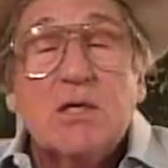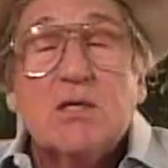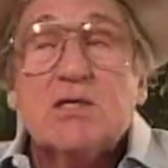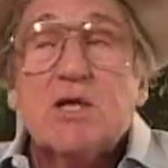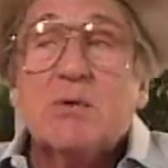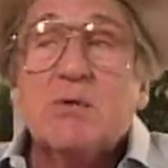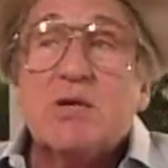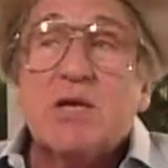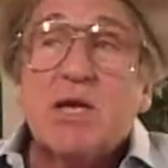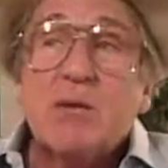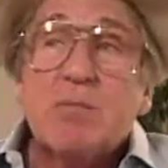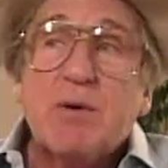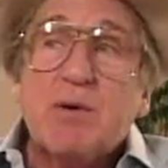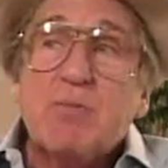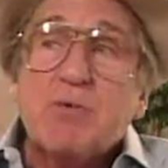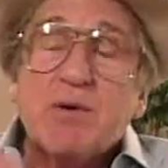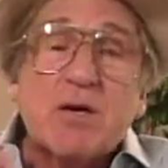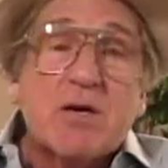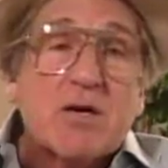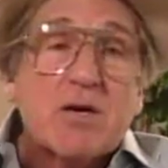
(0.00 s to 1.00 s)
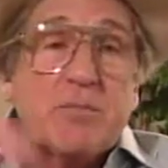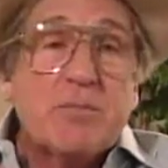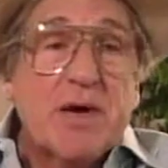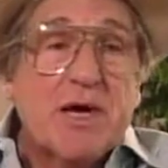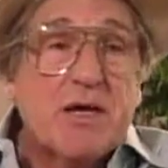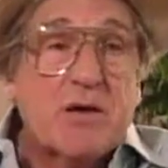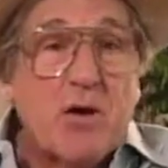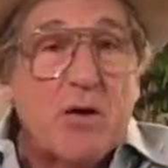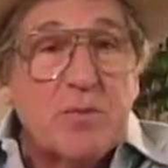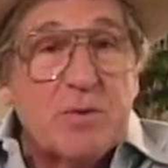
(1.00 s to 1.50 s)
They would keep on bringing her
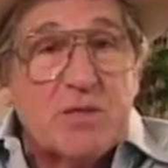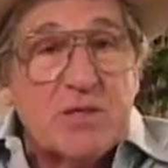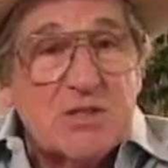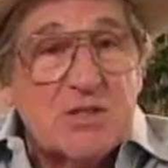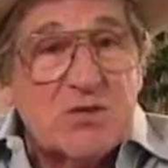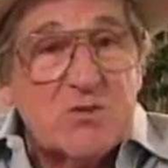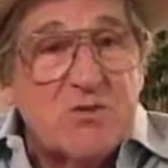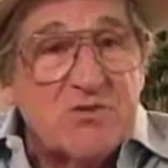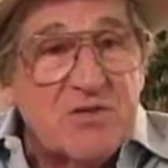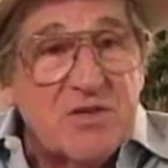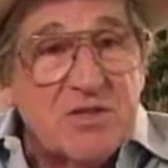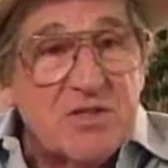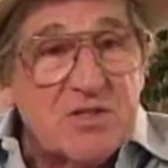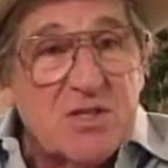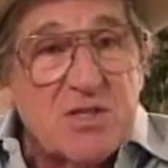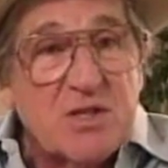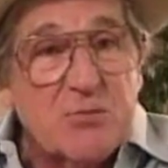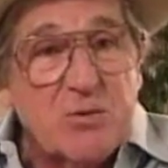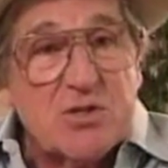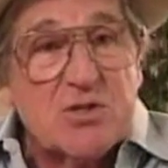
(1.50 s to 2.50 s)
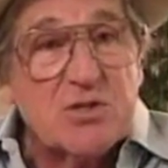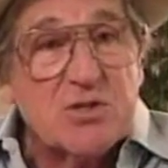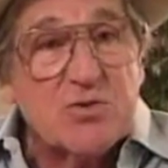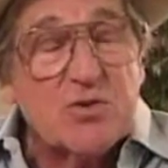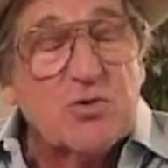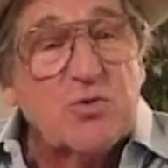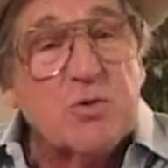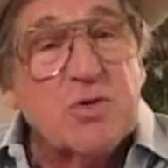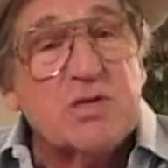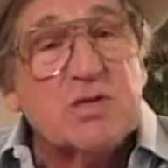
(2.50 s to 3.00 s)
back, hoping that she would finish that original
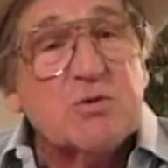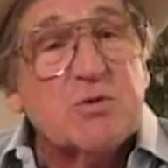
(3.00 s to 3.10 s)
2 weeks,